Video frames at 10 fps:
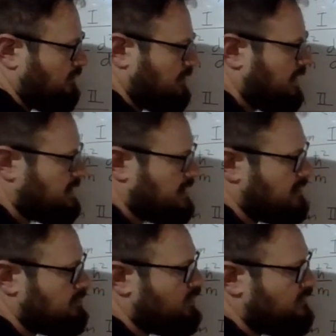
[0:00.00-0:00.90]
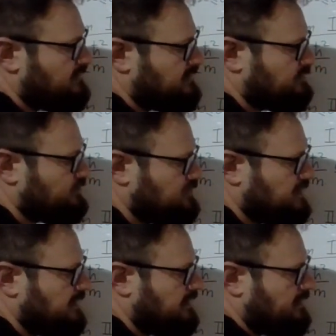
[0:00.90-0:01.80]
I can move it to
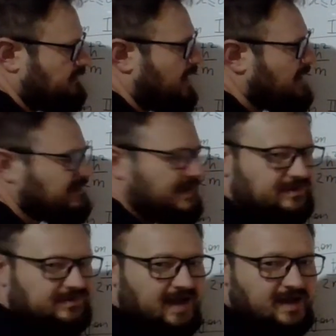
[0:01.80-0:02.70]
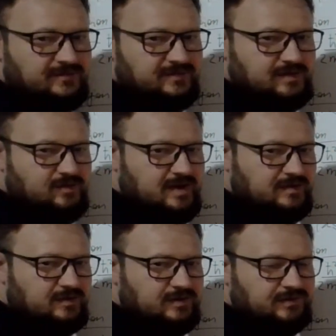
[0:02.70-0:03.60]
the right-hand side of the
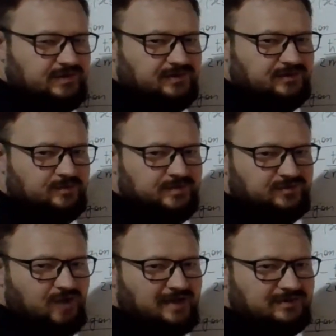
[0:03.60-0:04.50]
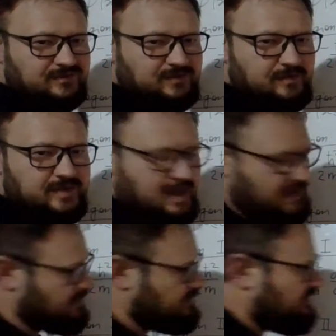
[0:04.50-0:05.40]
equation. It just subtracts from the
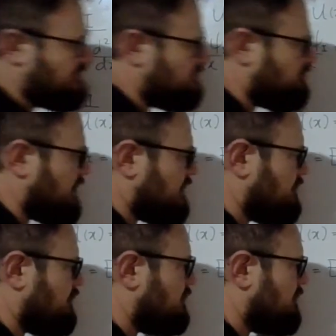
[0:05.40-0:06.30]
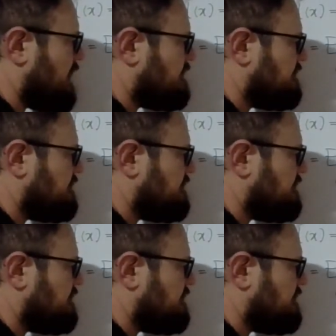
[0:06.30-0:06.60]
energy of the particle, right?